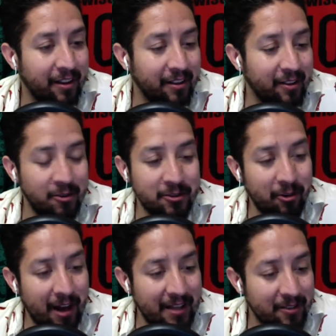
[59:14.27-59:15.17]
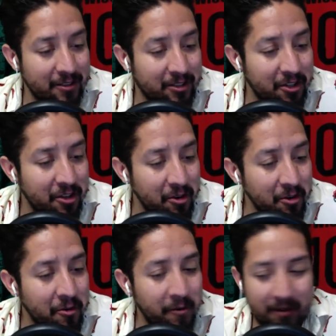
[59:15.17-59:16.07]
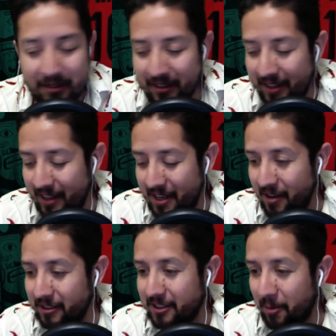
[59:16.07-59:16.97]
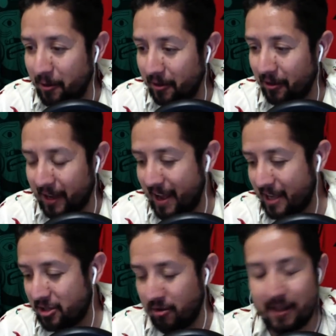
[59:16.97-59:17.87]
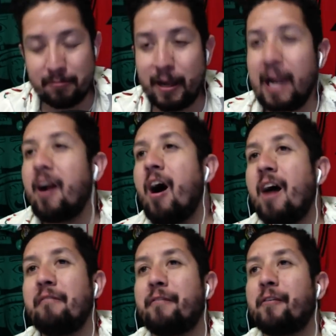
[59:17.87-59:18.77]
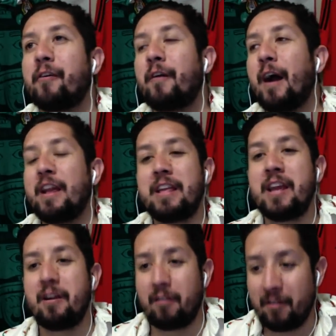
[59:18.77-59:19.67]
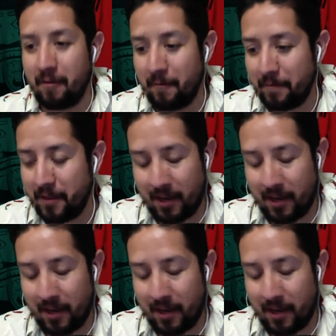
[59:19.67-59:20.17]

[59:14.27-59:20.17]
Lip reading: Those golazos to you, someone looking at you has been gone for a year